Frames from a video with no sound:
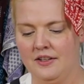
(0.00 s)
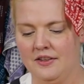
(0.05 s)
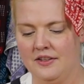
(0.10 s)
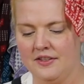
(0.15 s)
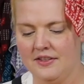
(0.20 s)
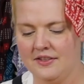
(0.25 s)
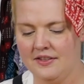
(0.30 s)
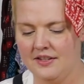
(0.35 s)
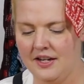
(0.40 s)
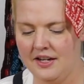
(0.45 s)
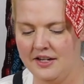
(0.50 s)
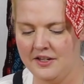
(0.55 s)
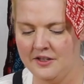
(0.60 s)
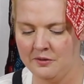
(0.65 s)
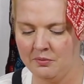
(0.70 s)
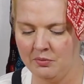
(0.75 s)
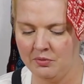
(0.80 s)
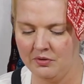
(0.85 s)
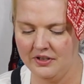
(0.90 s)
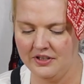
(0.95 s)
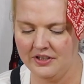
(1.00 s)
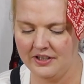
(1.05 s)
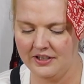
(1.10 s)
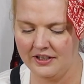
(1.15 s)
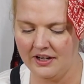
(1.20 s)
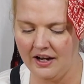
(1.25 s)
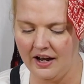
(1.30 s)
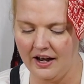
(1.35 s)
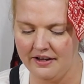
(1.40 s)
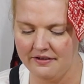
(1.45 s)
this nice printed
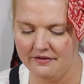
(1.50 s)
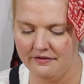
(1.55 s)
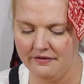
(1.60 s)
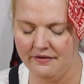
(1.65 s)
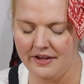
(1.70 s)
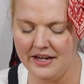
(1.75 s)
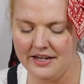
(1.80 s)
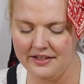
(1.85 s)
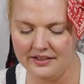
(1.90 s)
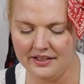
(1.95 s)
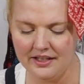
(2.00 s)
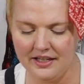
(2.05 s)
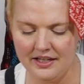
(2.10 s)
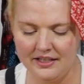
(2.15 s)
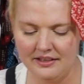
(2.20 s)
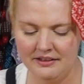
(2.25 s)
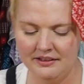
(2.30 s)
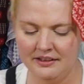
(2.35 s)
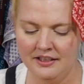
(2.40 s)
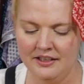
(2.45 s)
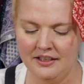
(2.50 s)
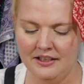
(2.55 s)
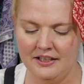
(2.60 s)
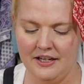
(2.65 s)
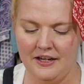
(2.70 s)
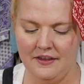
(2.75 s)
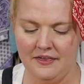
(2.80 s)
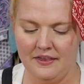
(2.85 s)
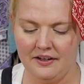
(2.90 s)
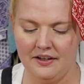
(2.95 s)
cotton facing
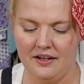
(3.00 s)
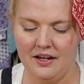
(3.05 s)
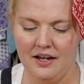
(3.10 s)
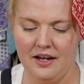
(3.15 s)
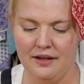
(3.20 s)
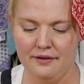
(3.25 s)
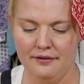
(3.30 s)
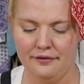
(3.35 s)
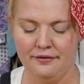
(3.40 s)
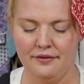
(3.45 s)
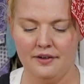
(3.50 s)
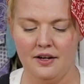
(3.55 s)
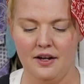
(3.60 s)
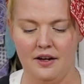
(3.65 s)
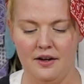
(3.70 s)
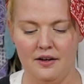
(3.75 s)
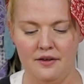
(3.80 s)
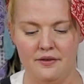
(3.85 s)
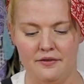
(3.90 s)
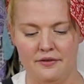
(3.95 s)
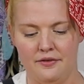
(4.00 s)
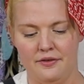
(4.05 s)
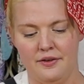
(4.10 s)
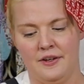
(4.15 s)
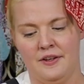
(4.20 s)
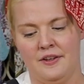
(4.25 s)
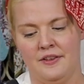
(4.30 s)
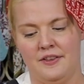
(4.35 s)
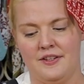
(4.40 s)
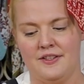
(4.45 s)
and the cuff of
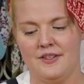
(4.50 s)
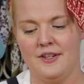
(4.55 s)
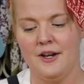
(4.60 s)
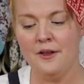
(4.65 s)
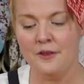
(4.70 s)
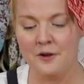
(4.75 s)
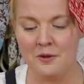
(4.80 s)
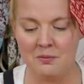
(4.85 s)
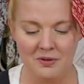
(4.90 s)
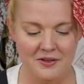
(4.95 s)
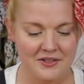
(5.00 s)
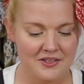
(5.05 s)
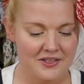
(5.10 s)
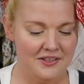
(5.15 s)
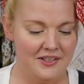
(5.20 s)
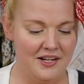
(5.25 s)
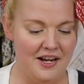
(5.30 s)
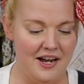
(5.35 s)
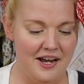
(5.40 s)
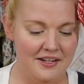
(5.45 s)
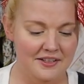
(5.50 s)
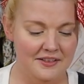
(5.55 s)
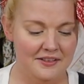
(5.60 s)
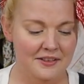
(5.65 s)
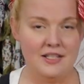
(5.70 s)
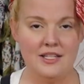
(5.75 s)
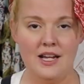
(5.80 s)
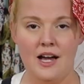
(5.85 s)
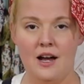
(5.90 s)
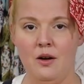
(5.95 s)
this other printed cotton.
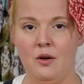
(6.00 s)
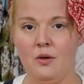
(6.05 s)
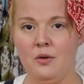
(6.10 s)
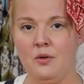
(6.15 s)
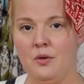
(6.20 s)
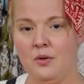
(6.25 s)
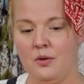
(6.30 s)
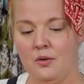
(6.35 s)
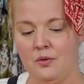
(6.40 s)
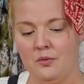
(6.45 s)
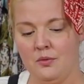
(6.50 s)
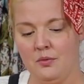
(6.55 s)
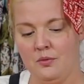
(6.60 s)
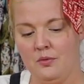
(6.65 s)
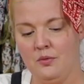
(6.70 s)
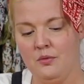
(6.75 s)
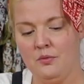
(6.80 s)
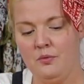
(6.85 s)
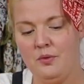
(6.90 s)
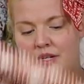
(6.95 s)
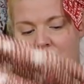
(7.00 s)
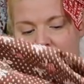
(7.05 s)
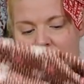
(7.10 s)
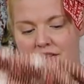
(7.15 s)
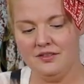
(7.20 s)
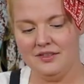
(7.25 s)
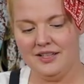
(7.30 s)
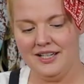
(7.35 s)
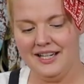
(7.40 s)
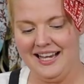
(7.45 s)
Now, we
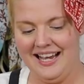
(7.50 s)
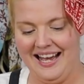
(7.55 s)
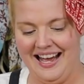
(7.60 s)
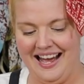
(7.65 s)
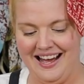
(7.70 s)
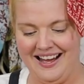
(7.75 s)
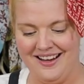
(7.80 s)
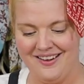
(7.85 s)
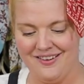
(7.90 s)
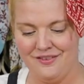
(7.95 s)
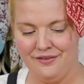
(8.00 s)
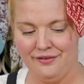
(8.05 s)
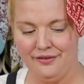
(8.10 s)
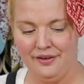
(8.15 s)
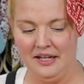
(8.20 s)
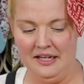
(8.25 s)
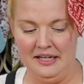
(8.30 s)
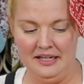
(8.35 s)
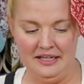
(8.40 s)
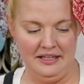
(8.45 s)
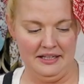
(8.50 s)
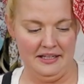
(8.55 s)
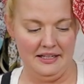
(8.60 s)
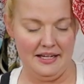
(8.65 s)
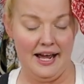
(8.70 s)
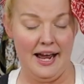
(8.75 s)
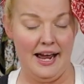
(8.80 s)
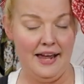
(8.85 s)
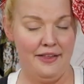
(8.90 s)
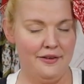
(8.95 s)
don't have
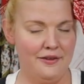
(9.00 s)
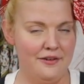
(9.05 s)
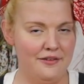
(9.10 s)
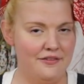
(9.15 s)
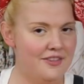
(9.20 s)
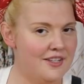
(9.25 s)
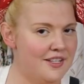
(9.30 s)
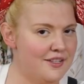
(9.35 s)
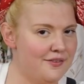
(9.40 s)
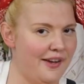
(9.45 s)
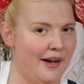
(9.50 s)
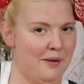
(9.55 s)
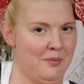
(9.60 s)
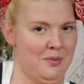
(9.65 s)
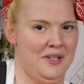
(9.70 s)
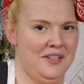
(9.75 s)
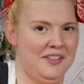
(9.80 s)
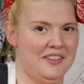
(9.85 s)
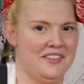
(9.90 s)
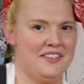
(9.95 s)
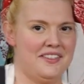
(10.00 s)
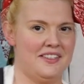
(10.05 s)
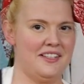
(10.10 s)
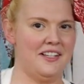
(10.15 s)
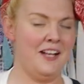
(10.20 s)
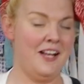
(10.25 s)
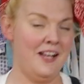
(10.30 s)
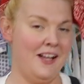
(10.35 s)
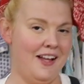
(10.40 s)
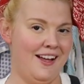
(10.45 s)
either of these fabrics
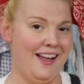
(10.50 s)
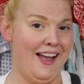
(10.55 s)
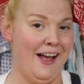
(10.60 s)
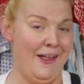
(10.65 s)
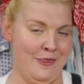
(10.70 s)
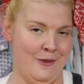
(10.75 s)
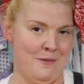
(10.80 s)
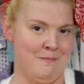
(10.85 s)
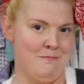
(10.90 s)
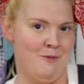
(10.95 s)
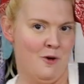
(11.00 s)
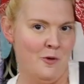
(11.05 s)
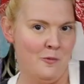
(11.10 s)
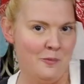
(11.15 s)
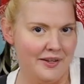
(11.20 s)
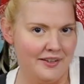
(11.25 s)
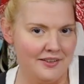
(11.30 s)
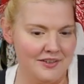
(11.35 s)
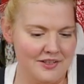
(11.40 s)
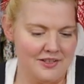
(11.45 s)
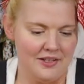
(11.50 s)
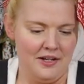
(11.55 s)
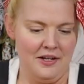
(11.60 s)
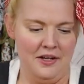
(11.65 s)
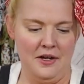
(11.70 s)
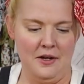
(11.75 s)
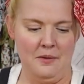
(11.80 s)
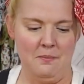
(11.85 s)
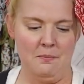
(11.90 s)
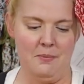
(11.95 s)
at the moment,
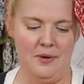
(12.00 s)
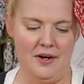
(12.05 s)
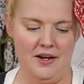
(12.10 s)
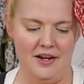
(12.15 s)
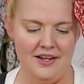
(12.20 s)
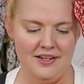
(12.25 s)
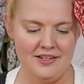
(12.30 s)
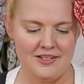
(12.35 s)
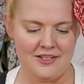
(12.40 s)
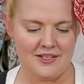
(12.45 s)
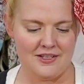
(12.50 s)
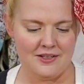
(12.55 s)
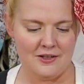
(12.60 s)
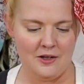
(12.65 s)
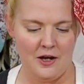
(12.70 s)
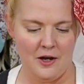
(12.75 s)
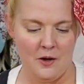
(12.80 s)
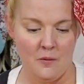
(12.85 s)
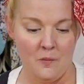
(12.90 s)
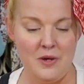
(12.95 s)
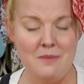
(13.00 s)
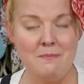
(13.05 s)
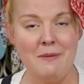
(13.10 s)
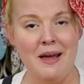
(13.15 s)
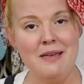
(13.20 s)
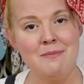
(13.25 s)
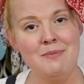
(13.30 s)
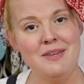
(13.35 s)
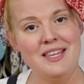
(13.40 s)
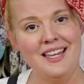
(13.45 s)
but we
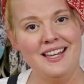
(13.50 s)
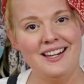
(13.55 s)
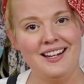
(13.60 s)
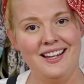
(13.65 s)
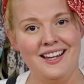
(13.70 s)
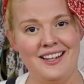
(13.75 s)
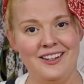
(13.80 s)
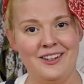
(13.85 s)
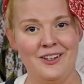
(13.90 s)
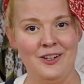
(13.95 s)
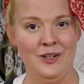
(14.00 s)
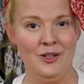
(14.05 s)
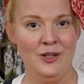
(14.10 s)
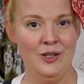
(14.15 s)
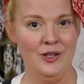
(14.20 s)
might be getting